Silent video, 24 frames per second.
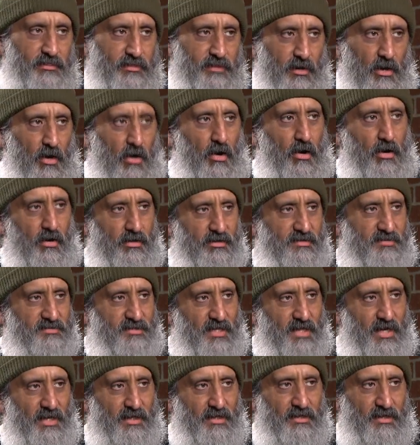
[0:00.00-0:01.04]
the art
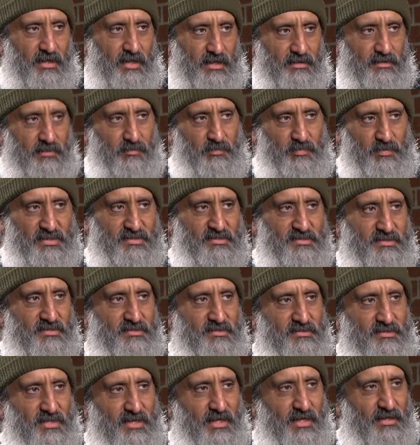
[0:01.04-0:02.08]
side and the
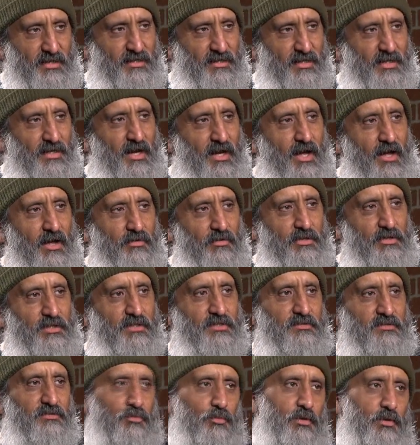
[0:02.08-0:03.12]
business side. Like, how
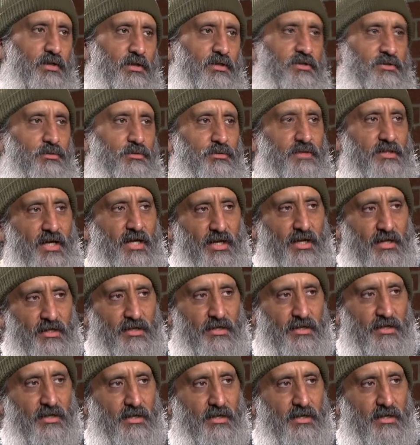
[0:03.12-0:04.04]
does one do that?